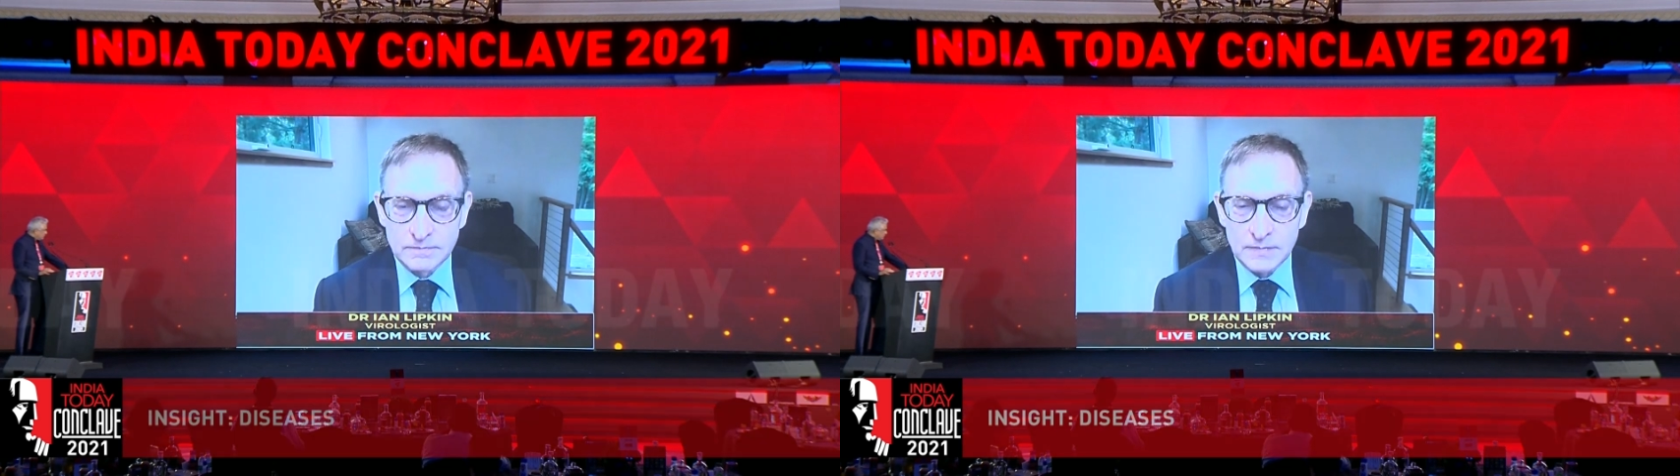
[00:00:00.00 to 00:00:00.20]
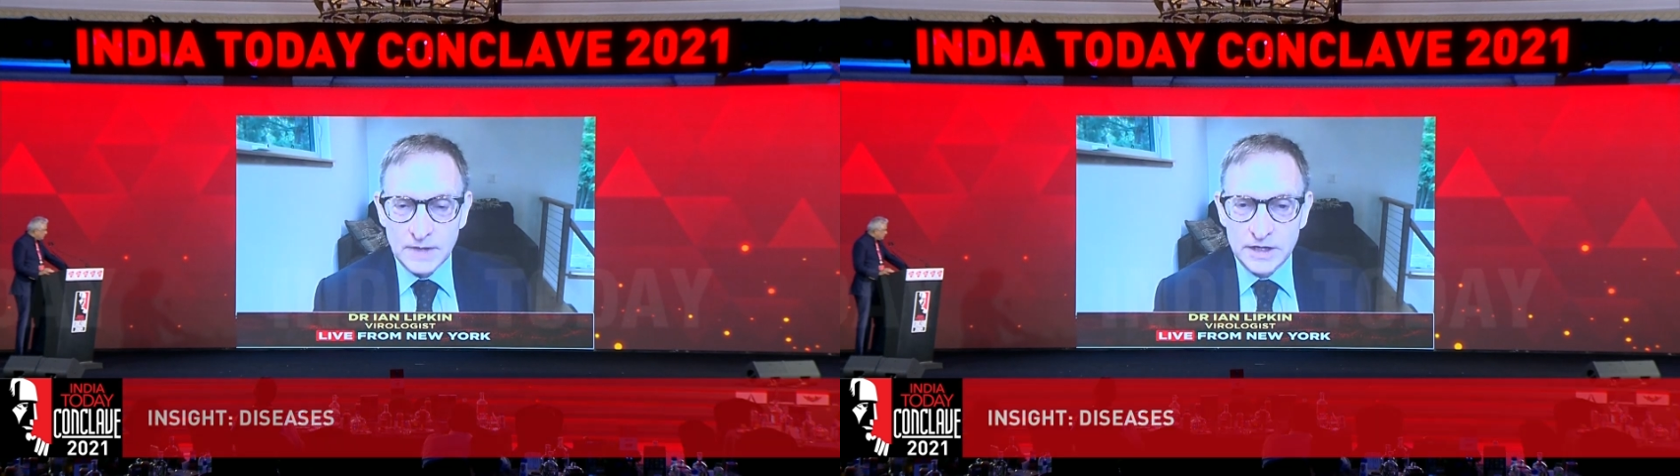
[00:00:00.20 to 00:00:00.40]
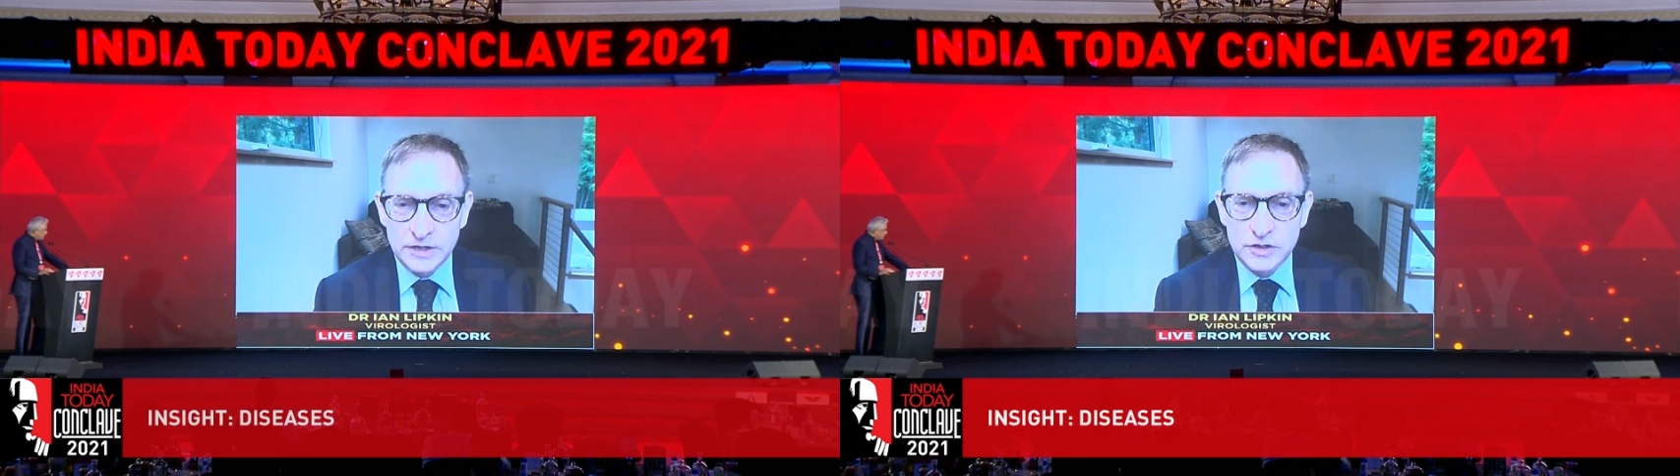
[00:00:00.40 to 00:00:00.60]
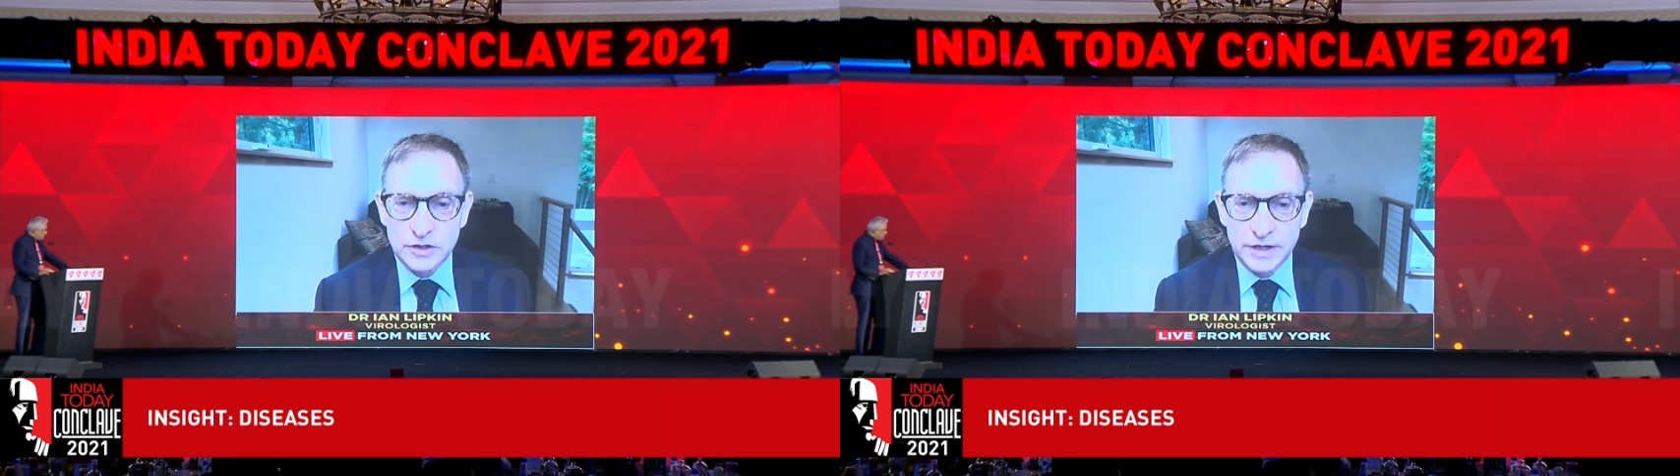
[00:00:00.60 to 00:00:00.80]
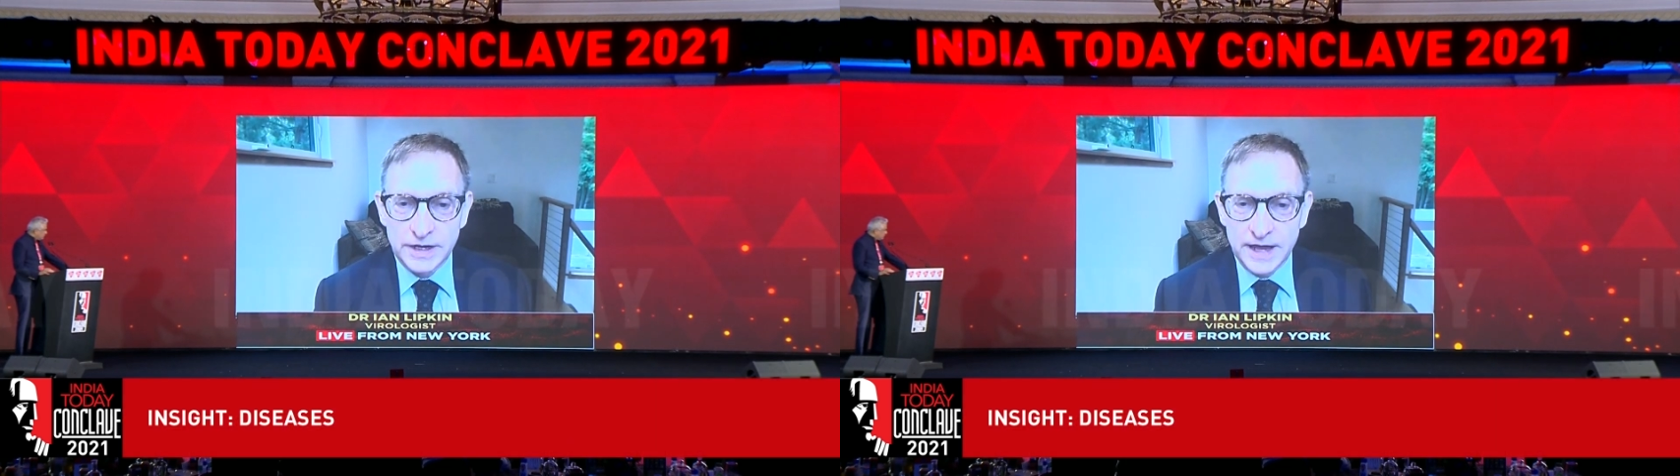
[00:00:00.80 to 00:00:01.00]
in ter-
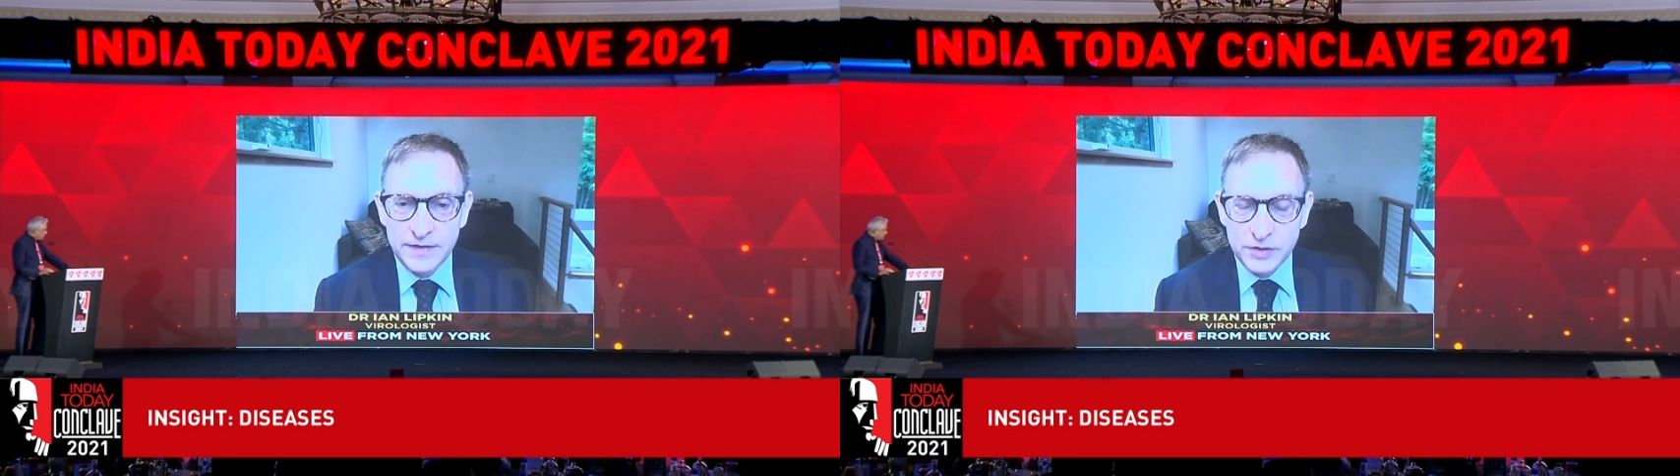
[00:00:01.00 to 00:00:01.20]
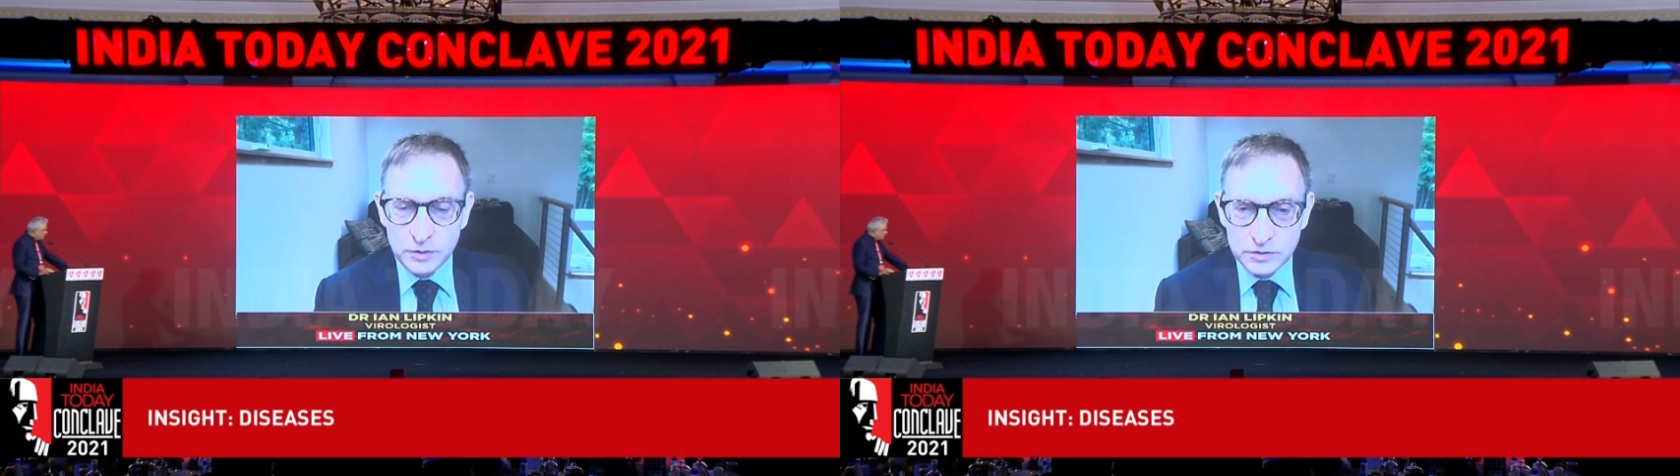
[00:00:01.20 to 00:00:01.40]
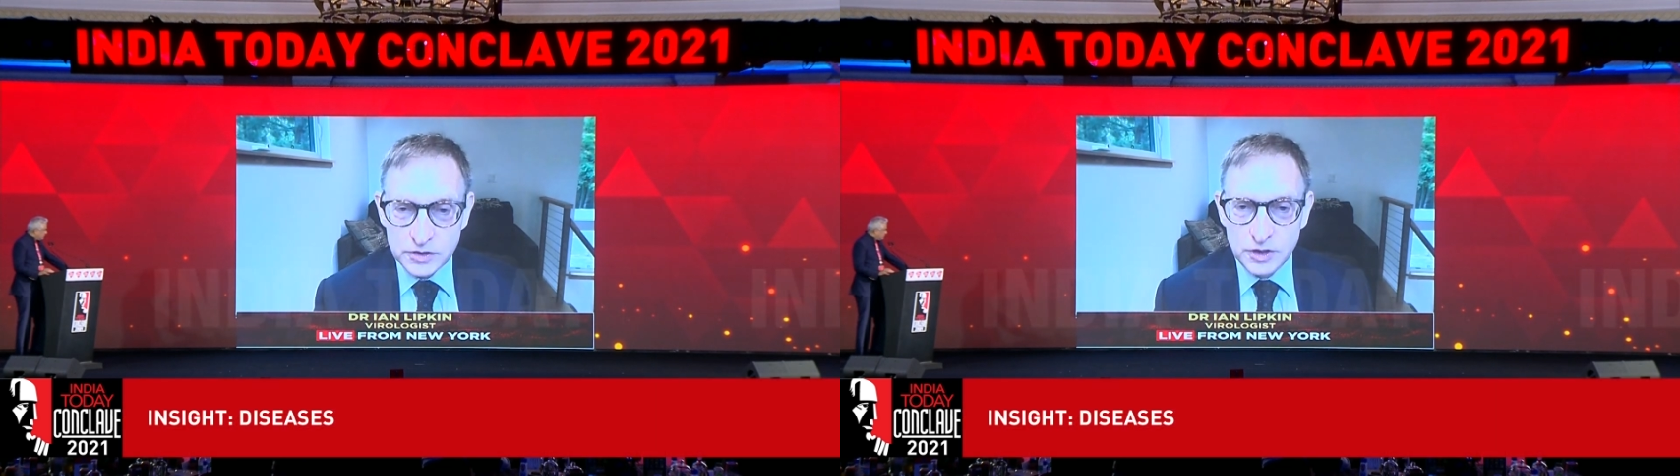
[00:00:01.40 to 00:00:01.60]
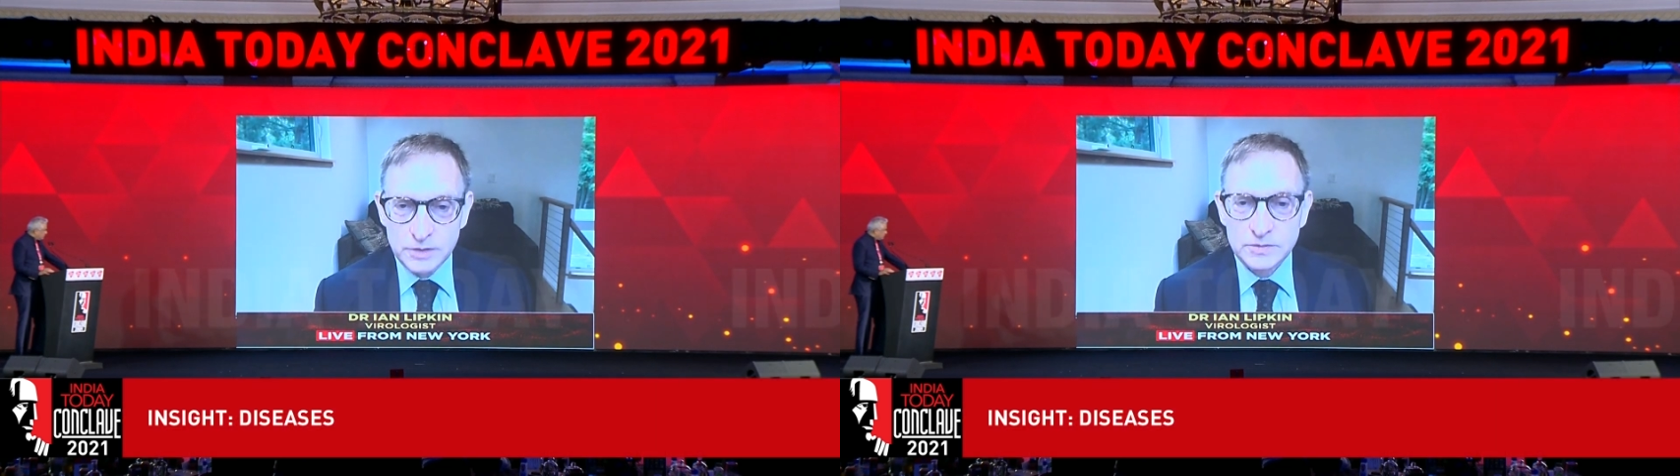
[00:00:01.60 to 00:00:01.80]
in ethical terms